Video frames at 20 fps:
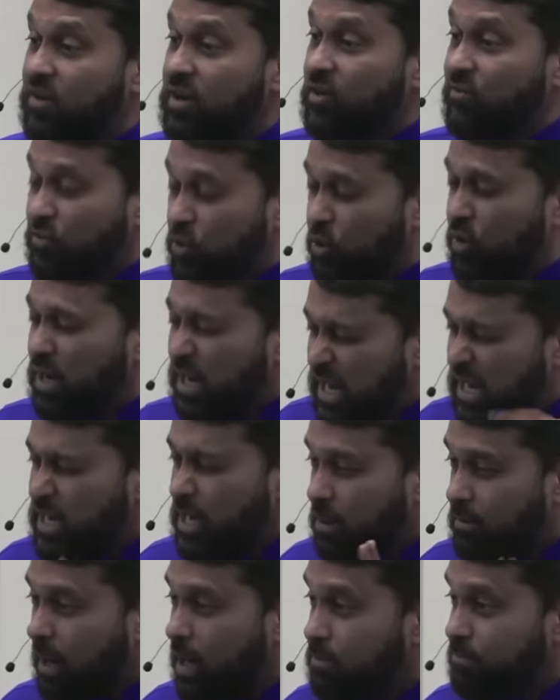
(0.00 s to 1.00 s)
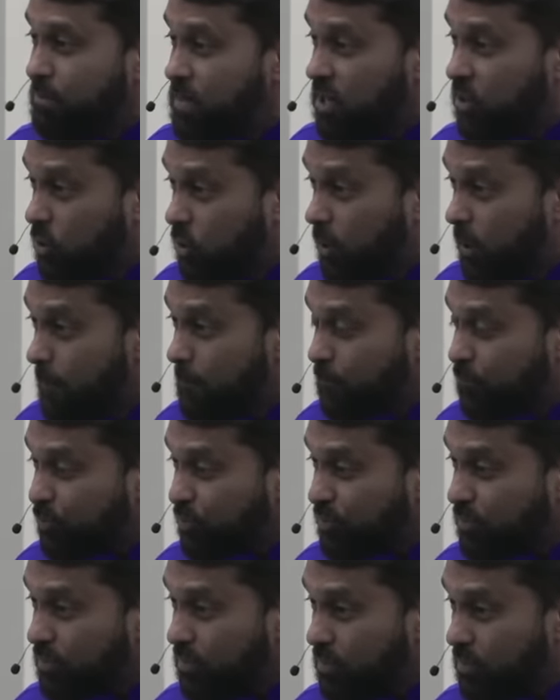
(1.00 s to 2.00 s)
if your niyyah might be good,
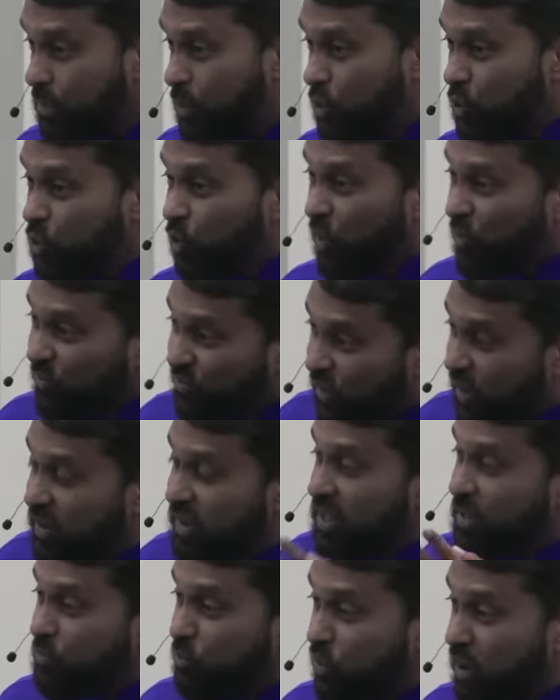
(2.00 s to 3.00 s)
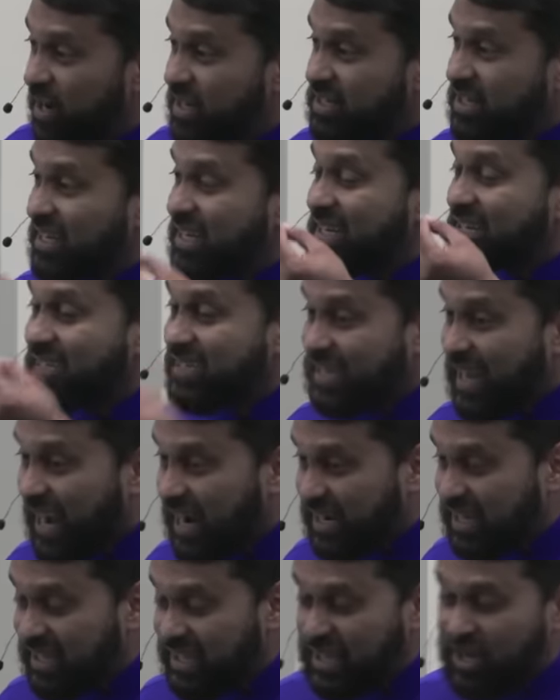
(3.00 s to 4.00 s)
you are falling prey to
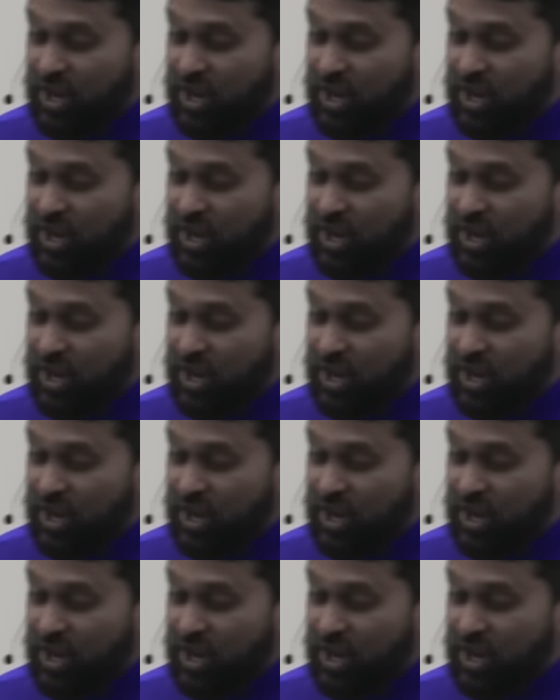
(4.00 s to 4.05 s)
exactly